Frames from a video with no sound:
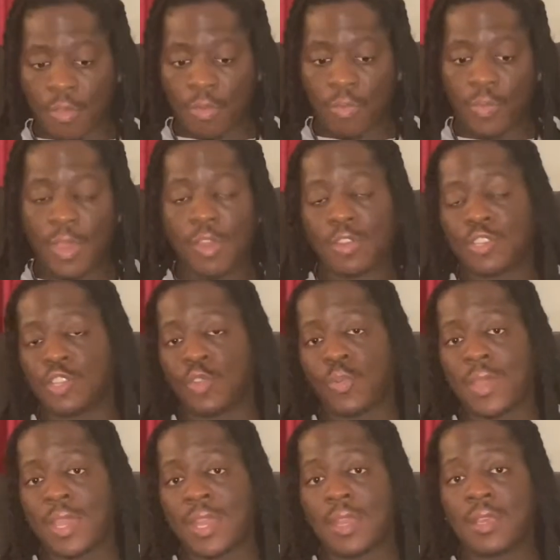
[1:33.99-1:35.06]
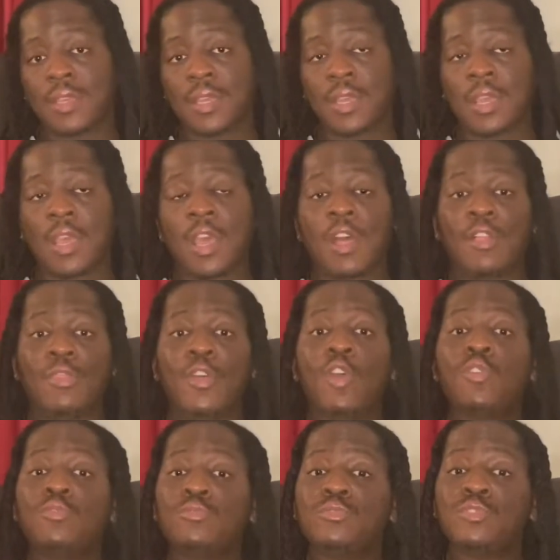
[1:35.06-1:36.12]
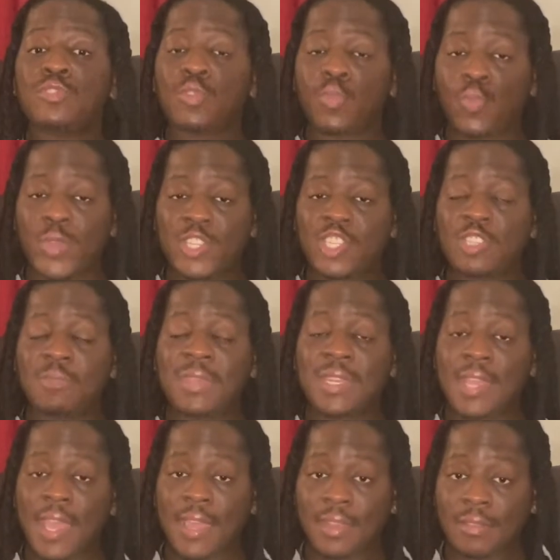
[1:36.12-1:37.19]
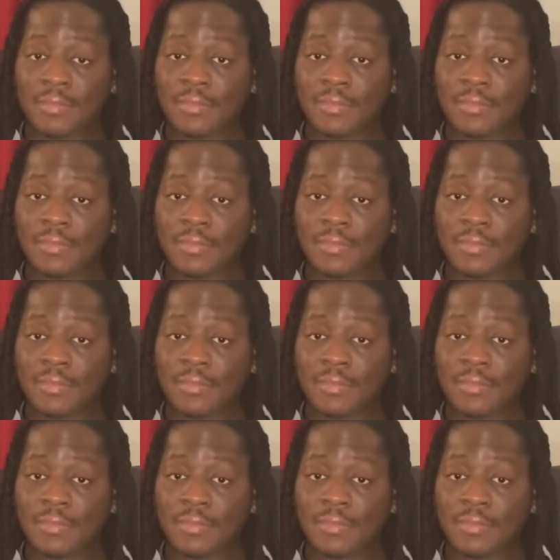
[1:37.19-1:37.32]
We are doing Those Who Wish Me Dead.